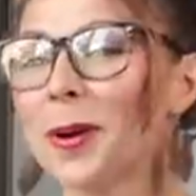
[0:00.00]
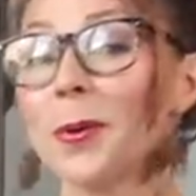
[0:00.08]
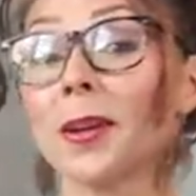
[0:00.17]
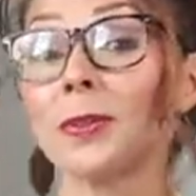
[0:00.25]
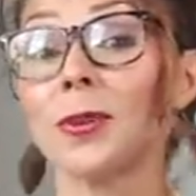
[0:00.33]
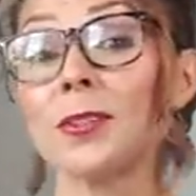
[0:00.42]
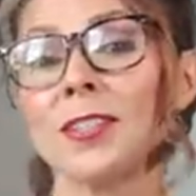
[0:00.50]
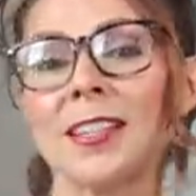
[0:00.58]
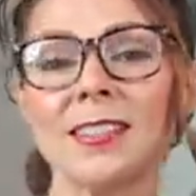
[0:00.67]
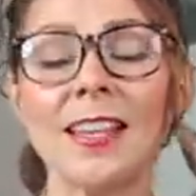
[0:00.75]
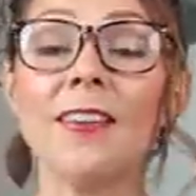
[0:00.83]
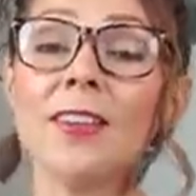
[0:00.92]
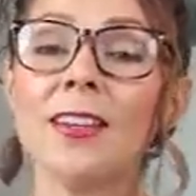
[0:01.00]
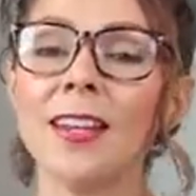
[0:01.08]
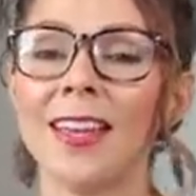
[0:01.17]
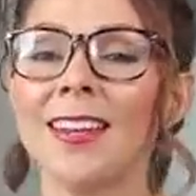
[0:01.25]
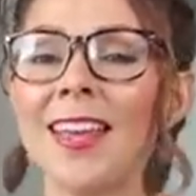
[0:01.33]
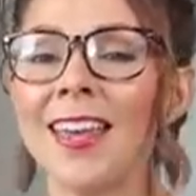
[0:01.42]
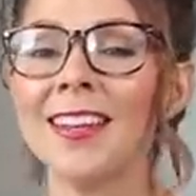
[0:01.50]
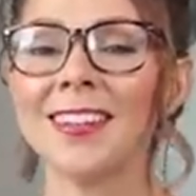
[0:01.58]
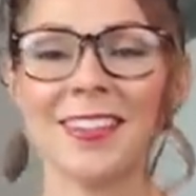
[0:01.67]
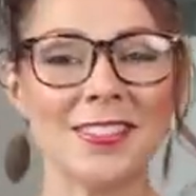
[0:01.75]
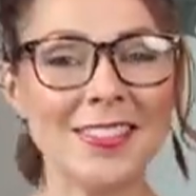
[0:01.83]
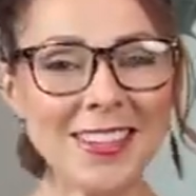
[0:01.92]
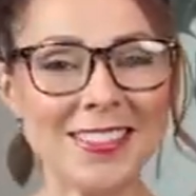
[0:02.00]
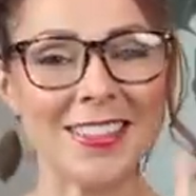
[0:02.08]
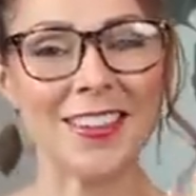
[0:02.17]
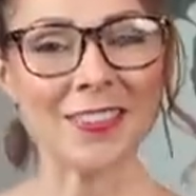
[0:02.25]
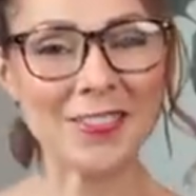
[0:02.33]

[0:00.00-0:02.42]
by working rows seven and eight of section